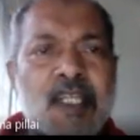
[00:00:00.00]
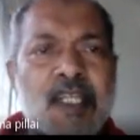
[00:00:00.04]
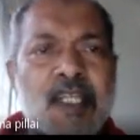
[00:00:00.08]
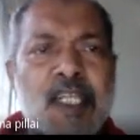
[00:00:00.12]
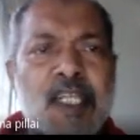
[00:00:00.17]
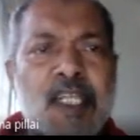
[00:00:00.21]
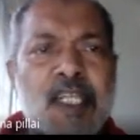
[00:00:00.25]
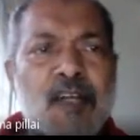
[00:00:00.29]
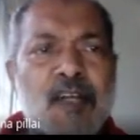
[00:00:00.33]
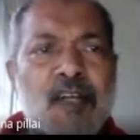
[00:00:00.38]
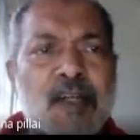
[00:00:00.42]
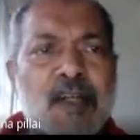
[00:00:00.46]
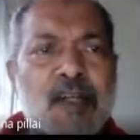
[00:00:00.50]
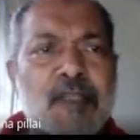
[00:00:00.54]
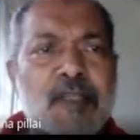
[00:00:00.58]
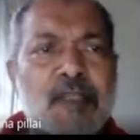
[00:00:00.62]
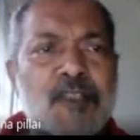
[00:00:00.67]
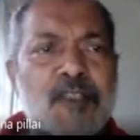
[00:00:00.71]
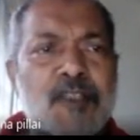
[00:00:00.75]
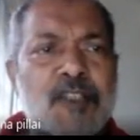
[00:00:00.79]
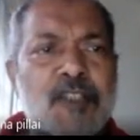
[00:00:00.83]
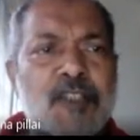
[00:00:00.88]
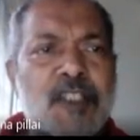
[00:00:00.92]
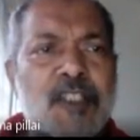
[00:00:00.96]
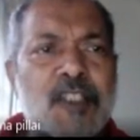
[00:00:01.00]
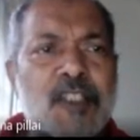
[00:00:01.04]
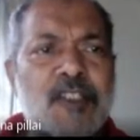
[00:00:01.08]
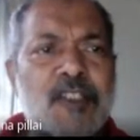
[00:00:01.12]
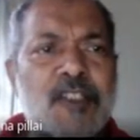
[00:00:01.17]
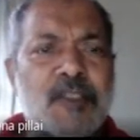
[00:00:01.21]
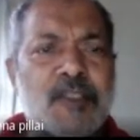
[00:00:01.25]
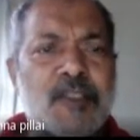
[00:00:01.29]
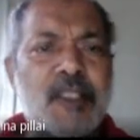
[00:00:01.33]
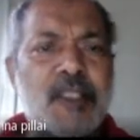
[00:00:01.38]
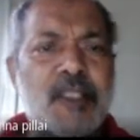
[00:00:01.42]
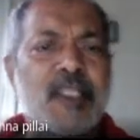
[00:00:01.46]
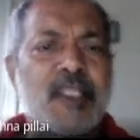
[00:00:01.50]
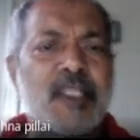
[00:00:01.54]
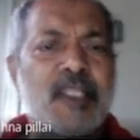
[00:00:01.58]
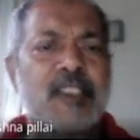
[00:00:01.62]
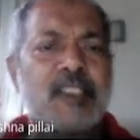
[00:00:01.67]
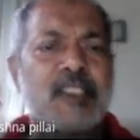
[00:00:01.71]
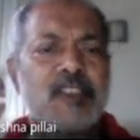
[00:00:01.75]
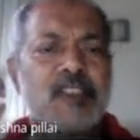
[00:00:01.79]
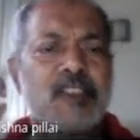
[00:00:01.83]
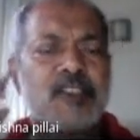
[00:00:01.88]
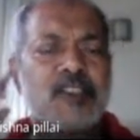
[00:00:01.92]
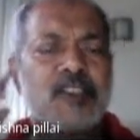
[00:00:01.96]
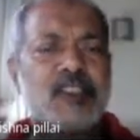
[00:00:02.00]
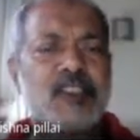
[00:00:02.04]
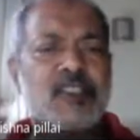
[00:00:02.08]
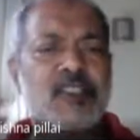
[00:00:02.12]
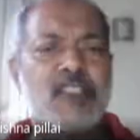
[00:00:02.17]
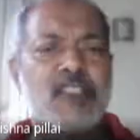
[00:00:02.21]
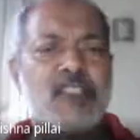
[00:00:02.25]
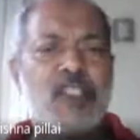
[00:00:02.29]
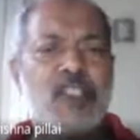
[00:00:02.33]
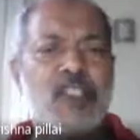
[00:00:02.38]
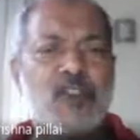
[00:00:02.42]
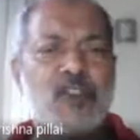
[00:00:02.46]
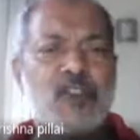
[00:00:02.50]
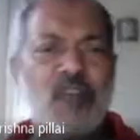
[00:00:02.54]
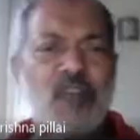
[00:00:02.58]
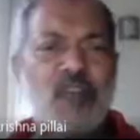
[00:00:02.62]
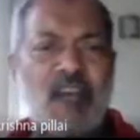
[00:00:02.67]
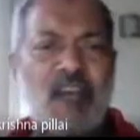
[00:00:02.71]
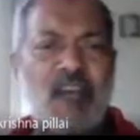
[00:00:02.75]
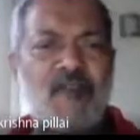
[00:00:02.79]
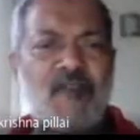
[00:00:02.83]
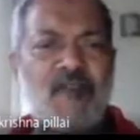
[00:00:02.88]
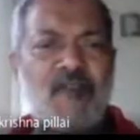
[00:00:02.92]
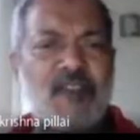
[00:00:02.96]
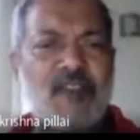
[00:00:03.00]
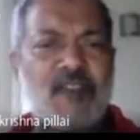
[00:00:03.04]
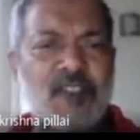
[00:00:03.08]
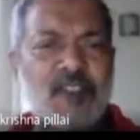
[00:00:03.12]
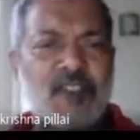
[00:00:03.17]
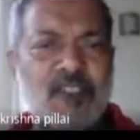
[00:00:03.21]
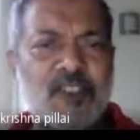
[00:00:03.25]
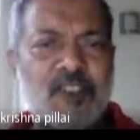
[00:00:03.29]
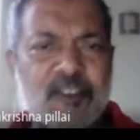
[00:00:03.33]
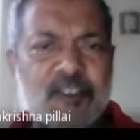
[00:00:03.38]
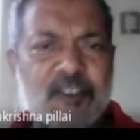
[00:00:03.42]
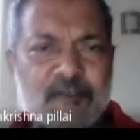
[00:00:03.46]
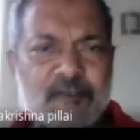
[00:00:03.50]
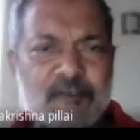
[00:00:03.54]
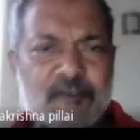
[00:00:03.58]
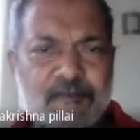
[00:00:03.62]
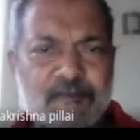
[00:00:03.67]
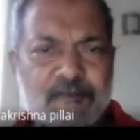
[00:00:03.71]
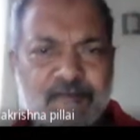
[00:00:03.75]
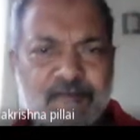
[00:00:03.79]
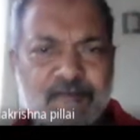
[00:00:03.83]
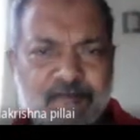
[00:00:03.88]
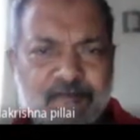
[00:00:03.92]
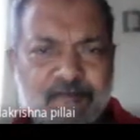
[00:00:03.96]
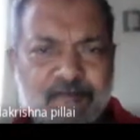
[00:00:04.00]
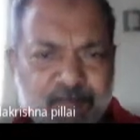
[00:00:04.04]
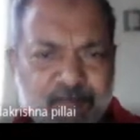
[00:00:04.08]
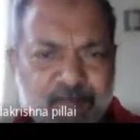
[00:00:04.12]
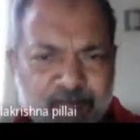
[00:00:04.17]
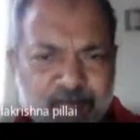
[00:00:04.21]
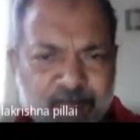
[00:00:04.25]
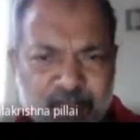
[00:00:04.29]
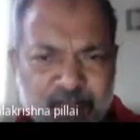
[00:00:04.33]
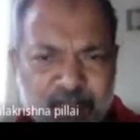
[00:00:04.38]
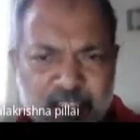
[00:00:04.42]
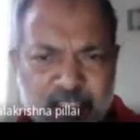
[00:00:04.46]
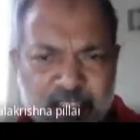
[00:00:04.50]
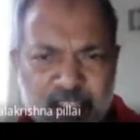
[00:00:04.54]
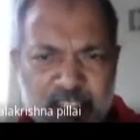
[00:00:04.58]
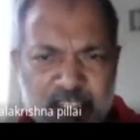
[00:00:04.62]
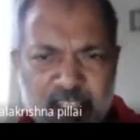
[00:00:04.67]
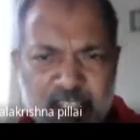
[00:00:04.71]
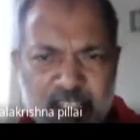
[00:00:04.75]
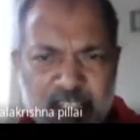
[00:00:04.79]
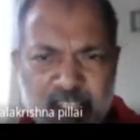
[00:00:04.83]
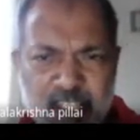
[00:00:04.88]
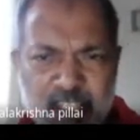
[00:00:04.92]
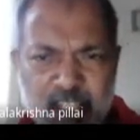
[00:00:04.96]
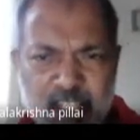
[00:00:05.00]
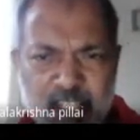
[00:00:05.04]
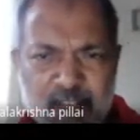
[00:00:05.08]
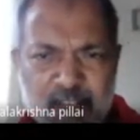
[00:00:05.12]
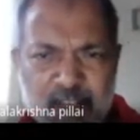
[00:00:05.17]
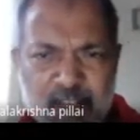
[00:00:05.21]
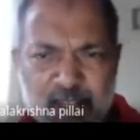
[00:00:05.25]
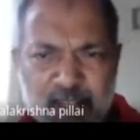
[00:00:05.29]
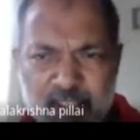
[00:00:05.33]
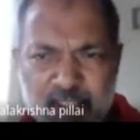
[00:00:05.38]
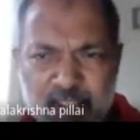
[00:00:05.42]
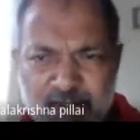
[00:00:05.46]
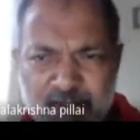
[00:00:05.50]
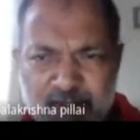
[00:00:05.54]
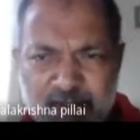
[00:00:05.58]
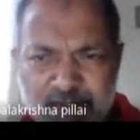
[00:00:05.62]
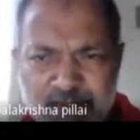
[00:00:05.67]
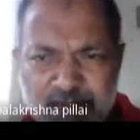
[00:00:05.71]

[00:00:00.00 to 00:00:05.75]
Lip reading: Now coming to the semiconductors, you have this kind of thing.